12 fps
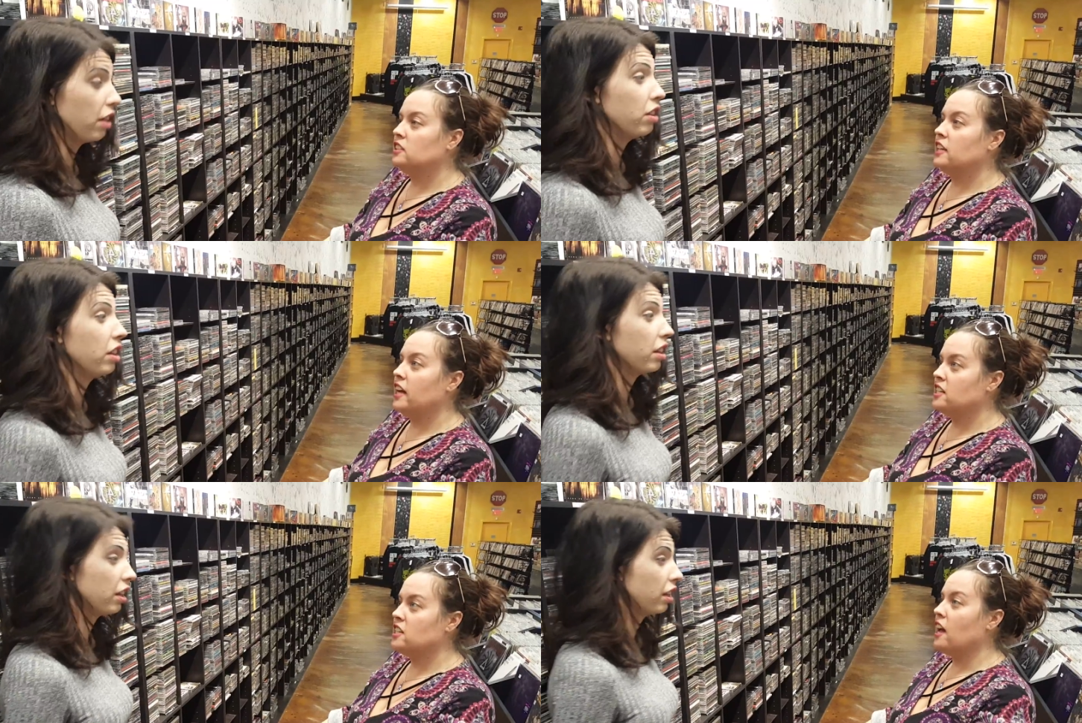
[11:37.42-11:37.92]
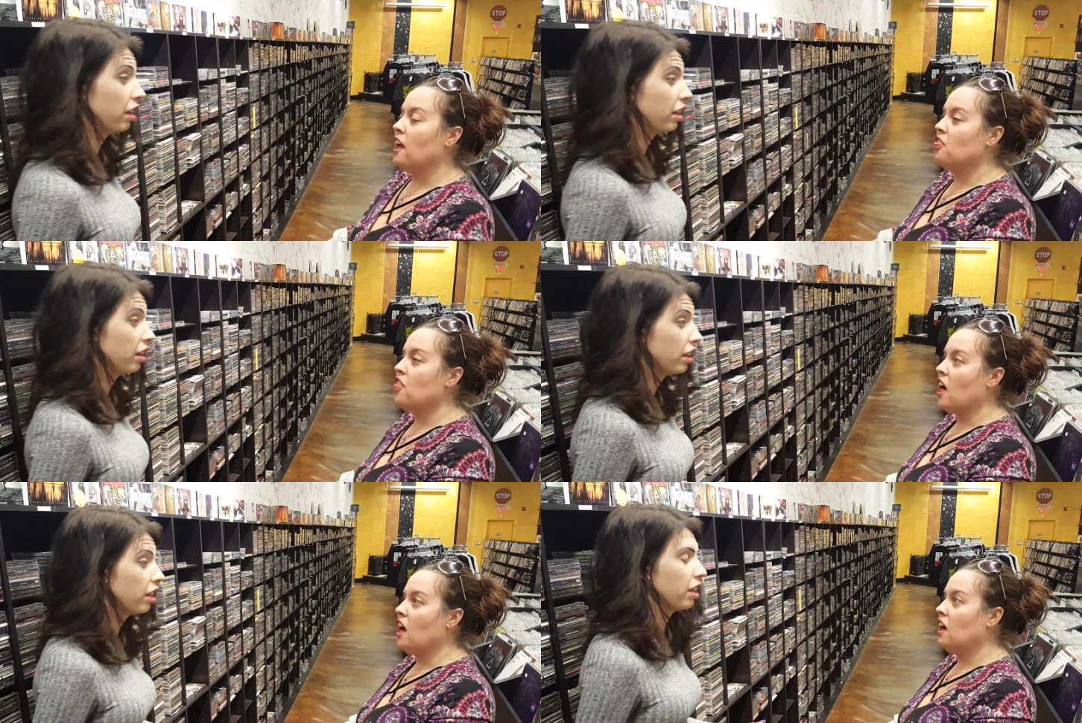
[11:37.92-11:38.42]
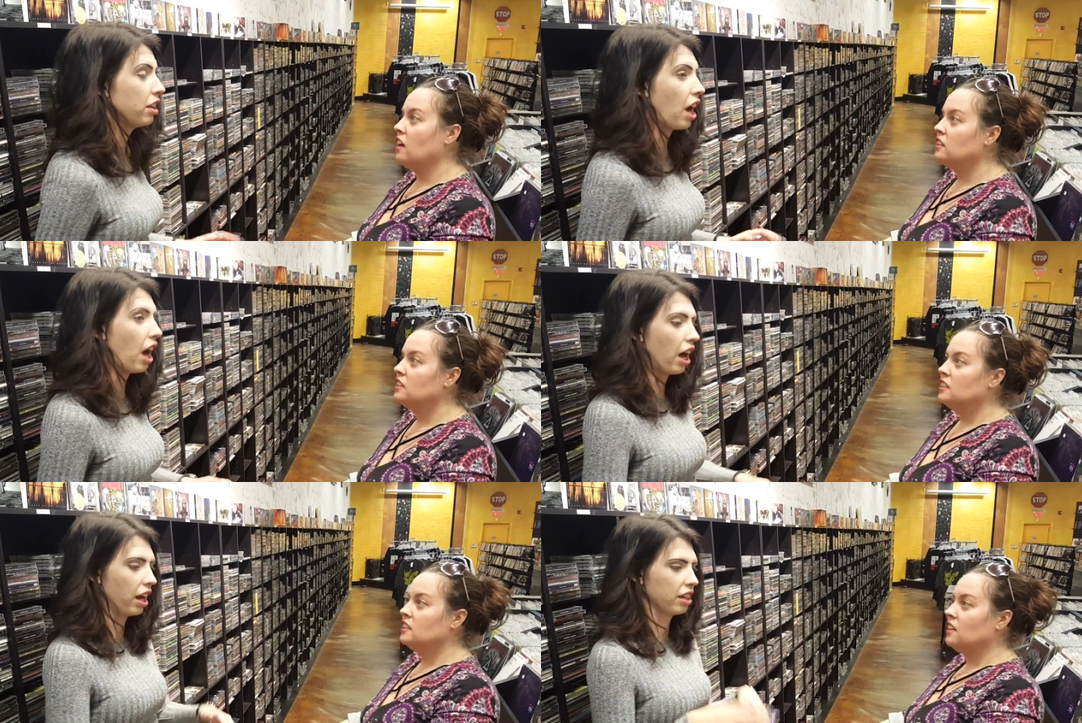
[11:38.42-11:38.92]
Speaker 1: The, T H A, the,
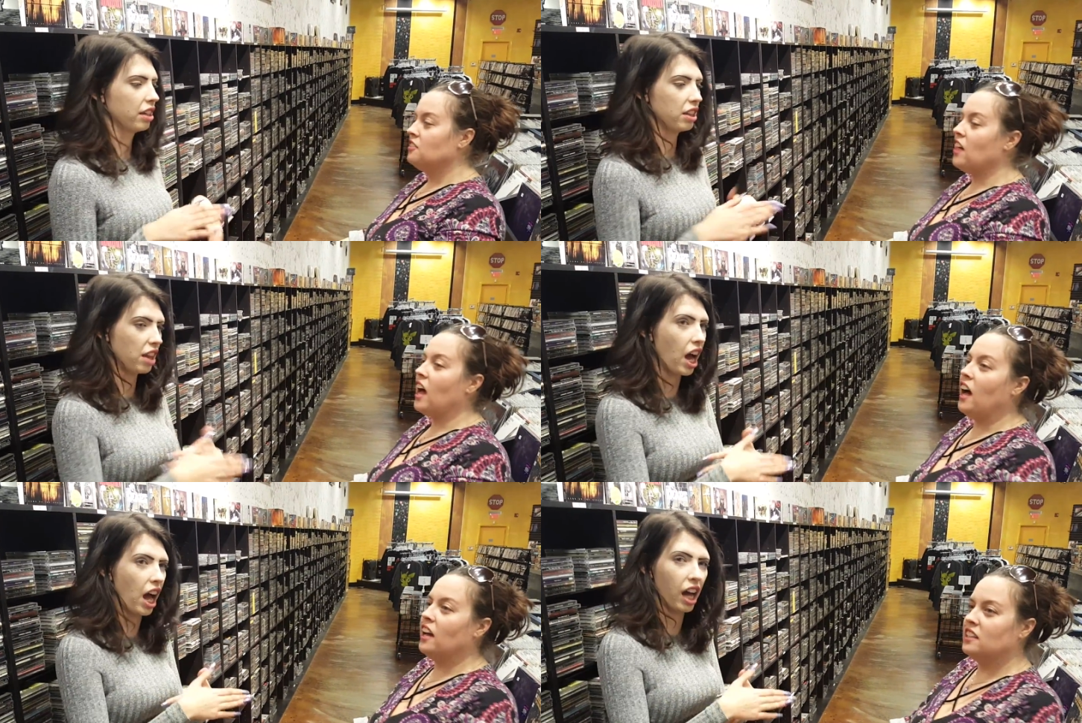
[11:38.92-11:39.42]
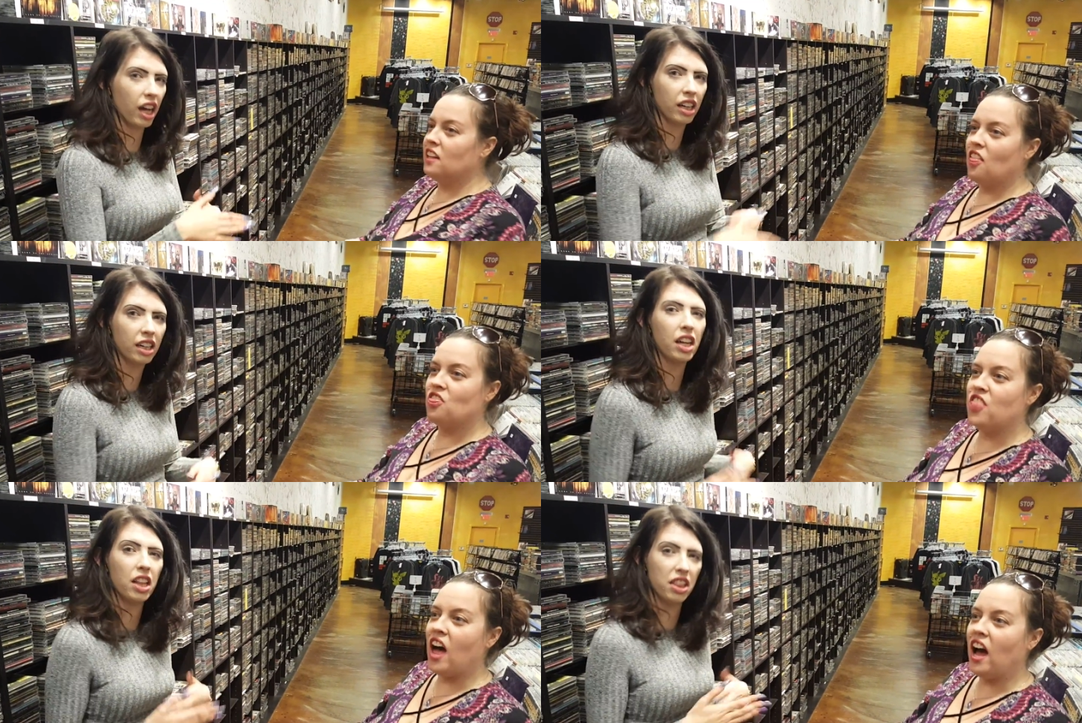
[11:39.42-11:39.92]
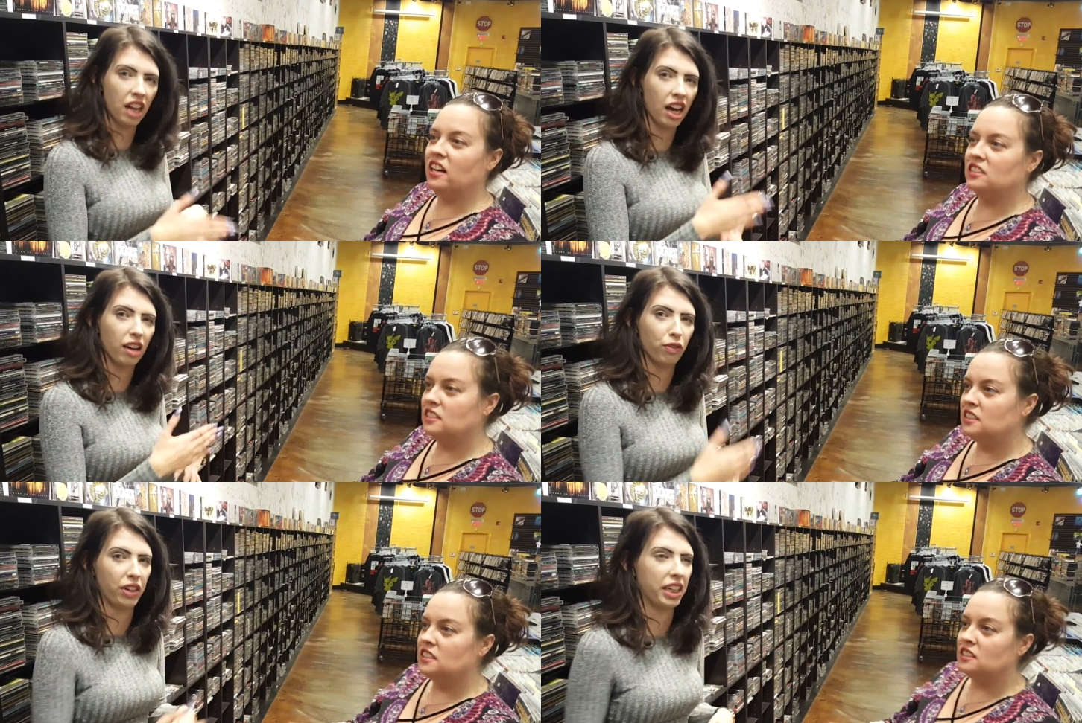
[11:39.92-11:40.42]
the, the, the,
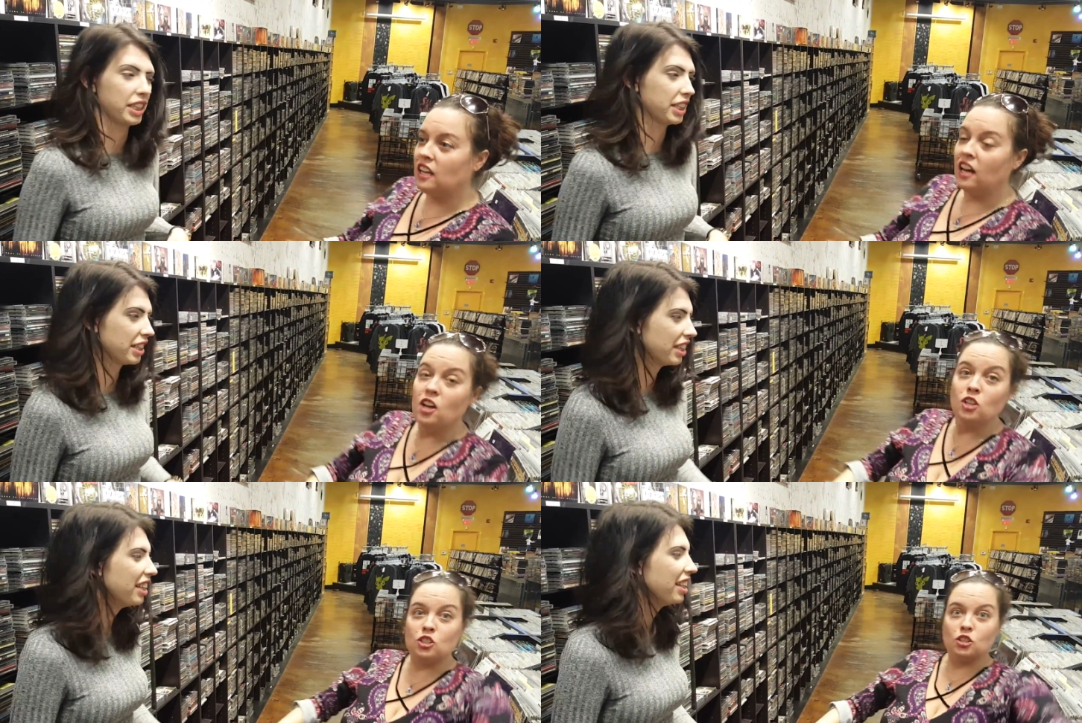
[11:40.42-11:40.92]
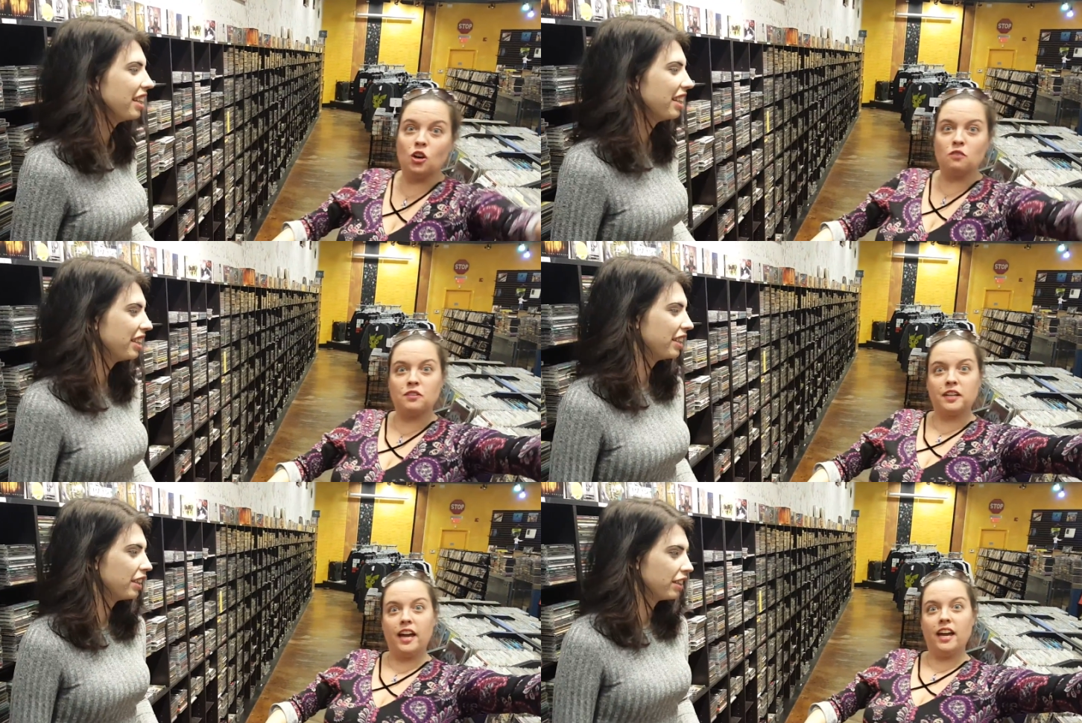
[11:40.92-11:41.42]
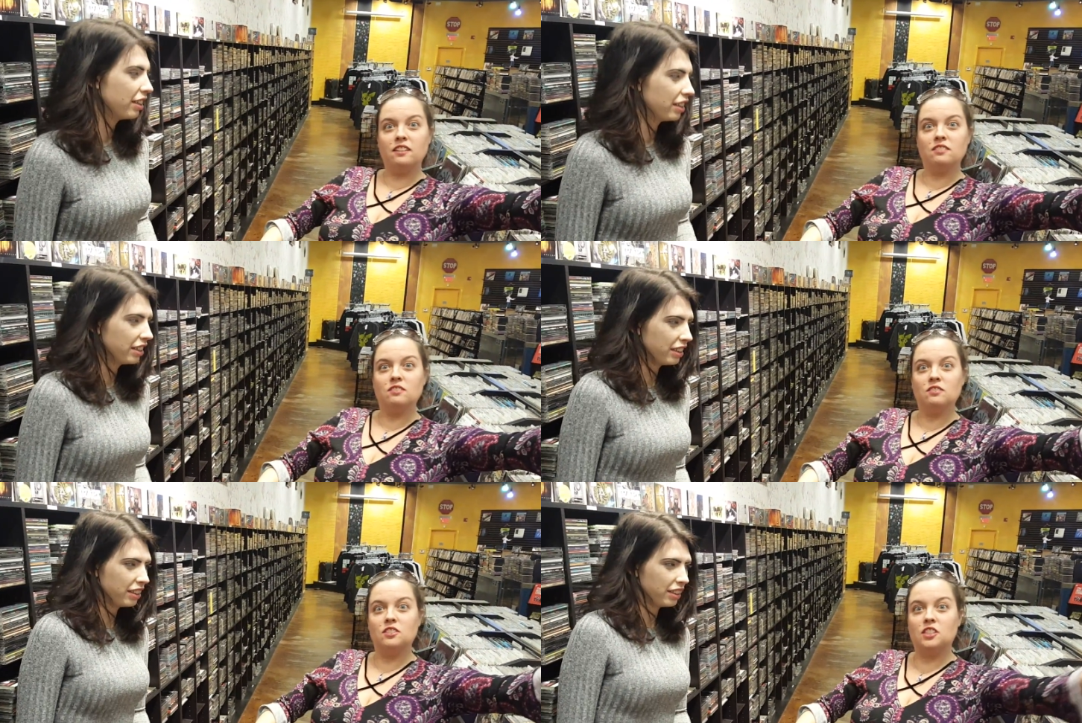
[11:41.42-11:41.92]
the. So don't forget,
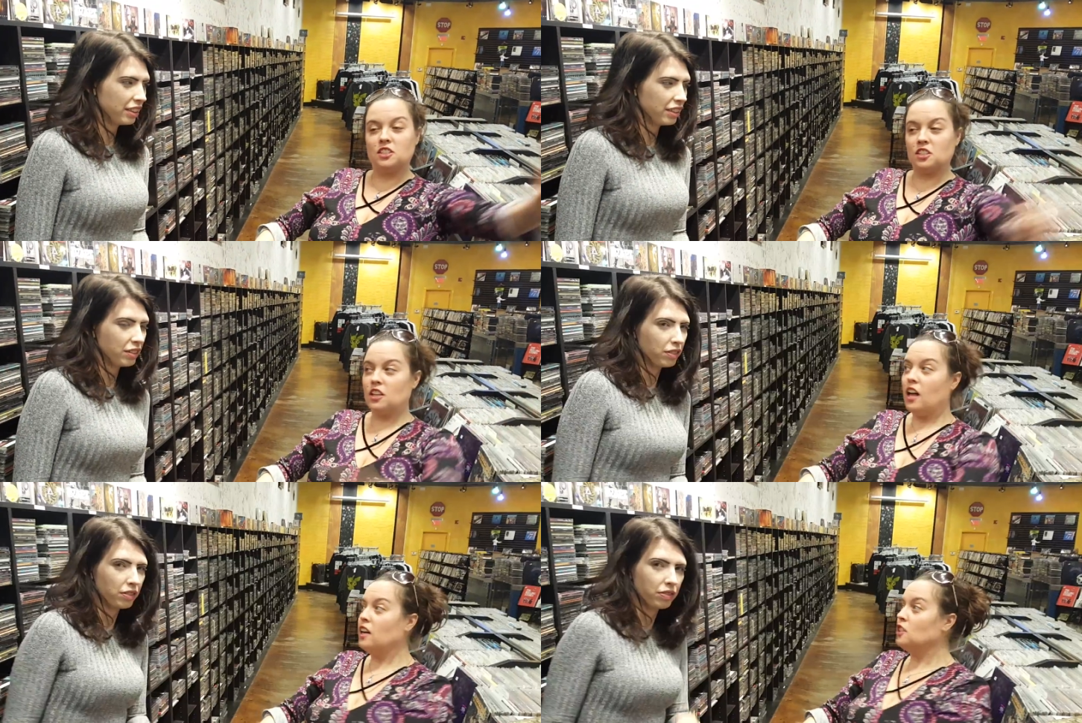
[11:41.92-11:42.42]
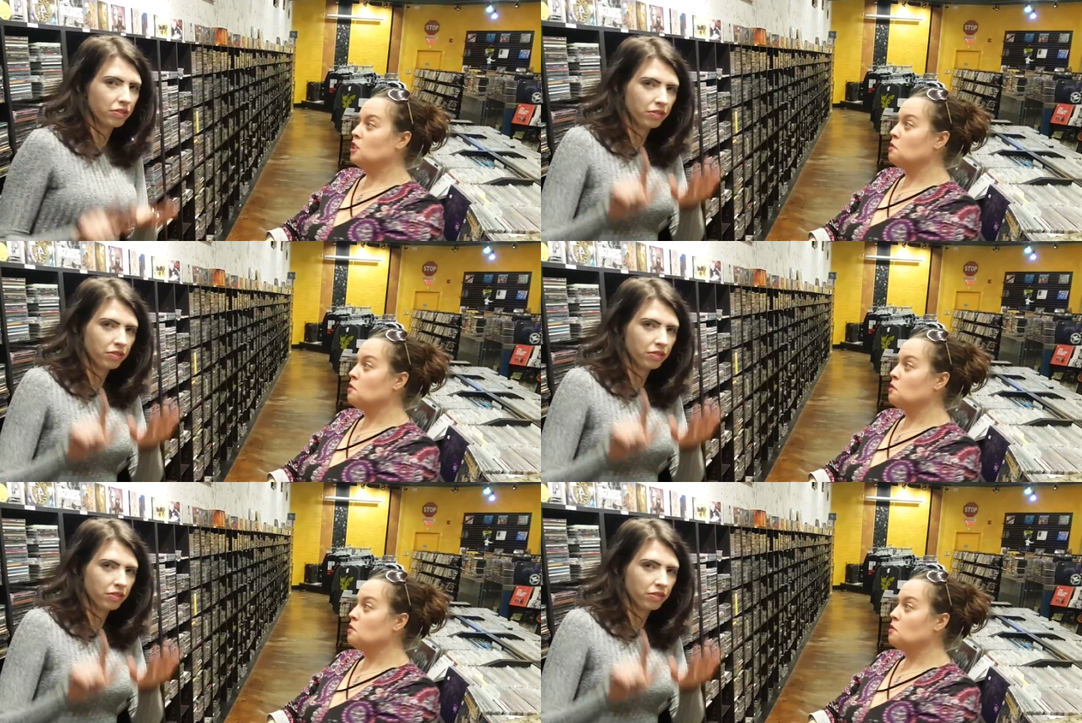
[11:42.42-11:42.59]
six o'clock